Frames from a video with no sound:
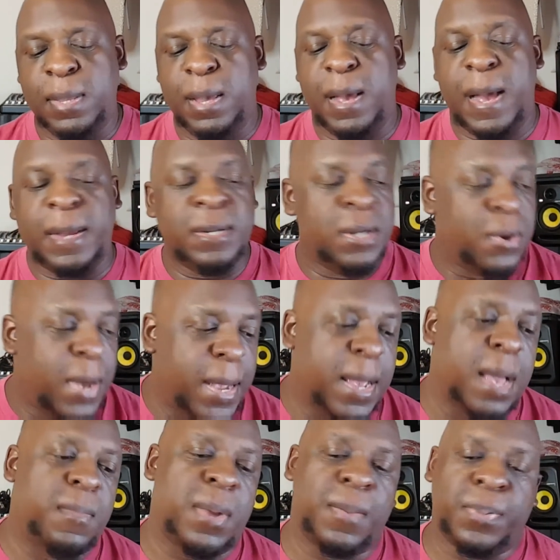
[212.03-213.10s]
I know I
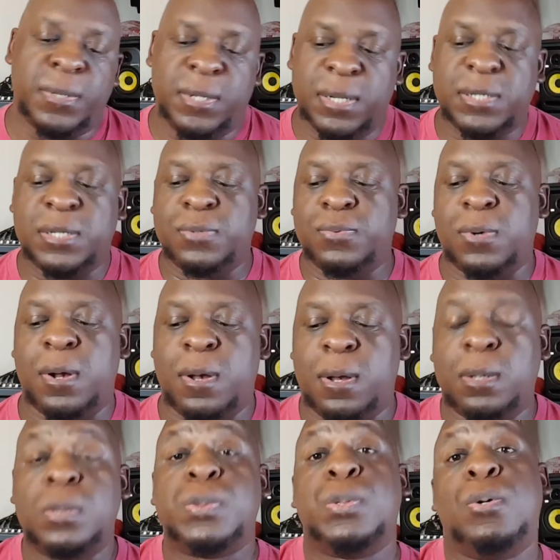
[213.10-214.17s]
got my prediction
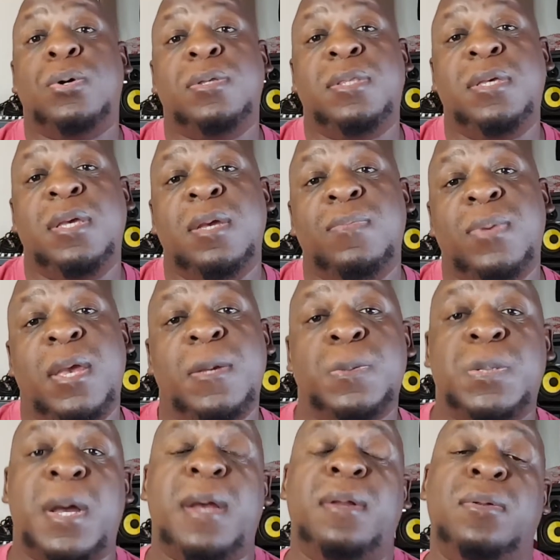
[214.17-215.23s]
wrong for the NBA
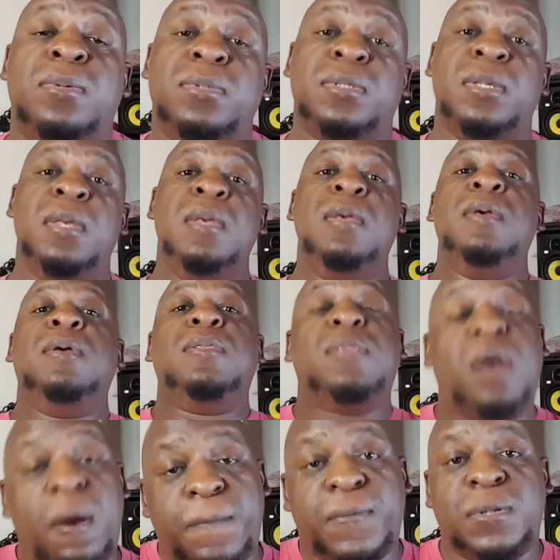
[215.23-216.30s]
Finals.
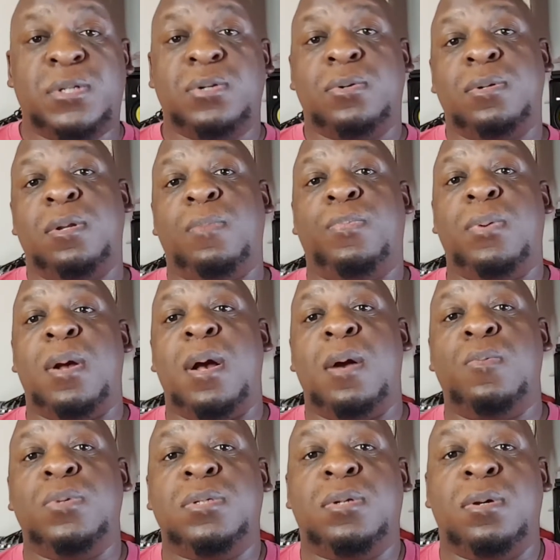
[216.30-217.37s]
Thought for sure
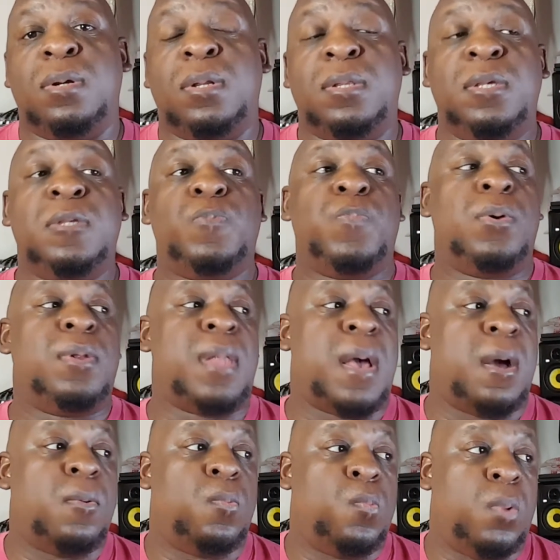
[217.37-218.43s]
LeBron was going to at least pull
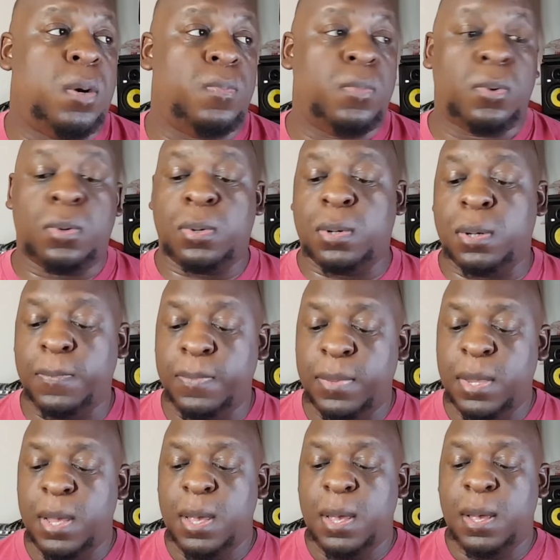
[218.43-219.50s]
out one more.
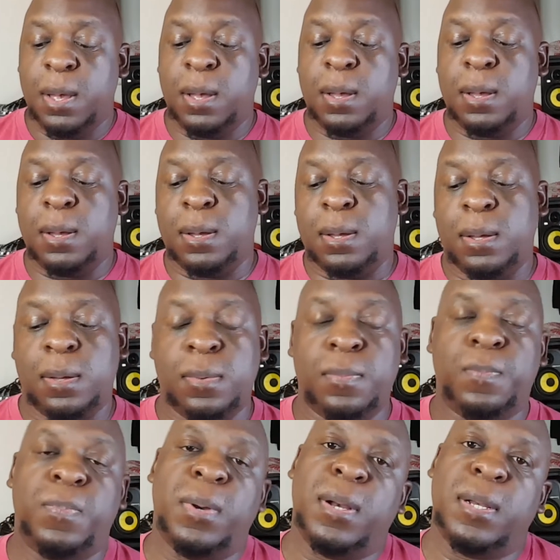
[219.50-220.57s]

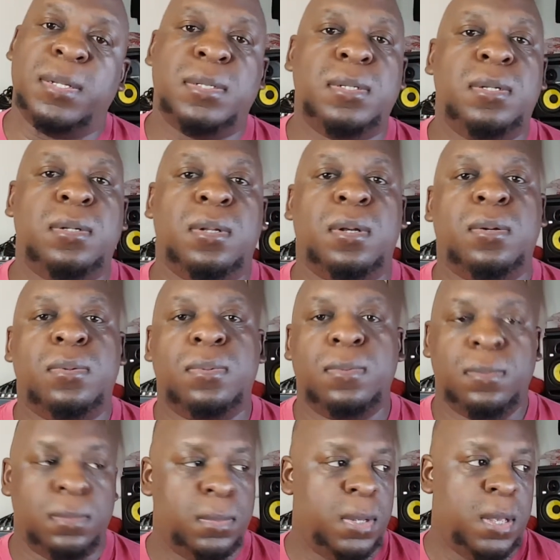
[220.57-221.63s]
Um, but, you know,
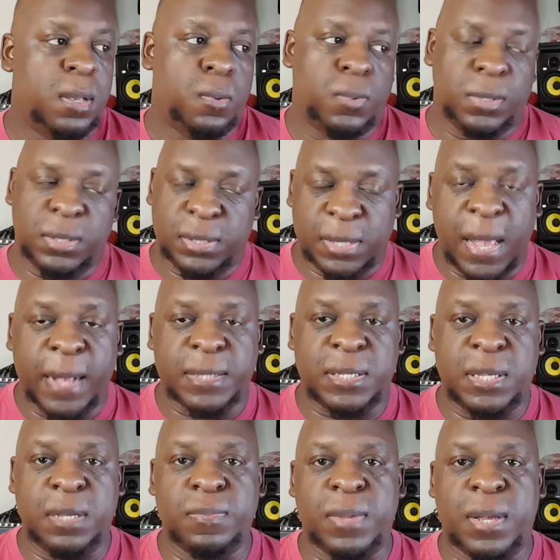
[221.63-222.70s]
with a
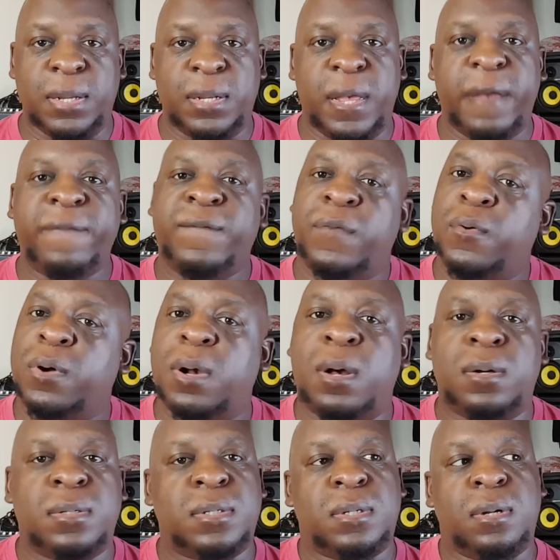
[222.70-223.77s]
stacked team like that, four
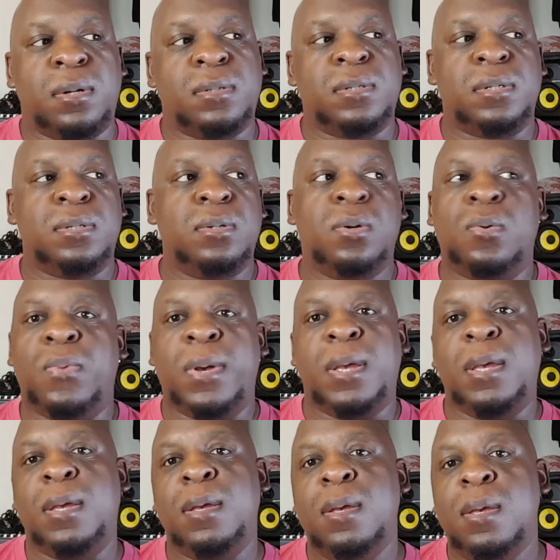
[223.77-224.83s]
All-Stars, there's no
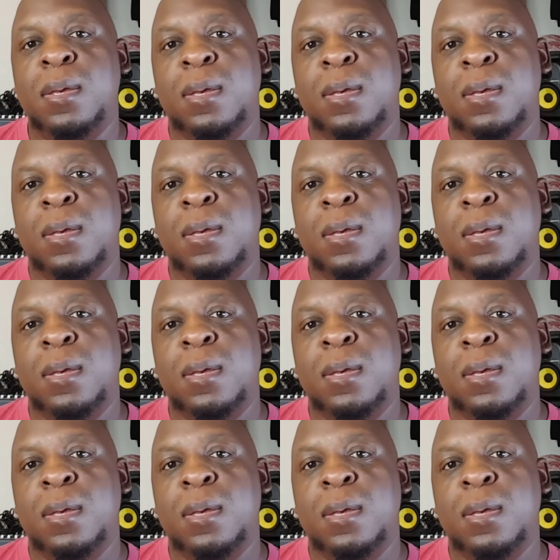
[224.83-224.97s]
way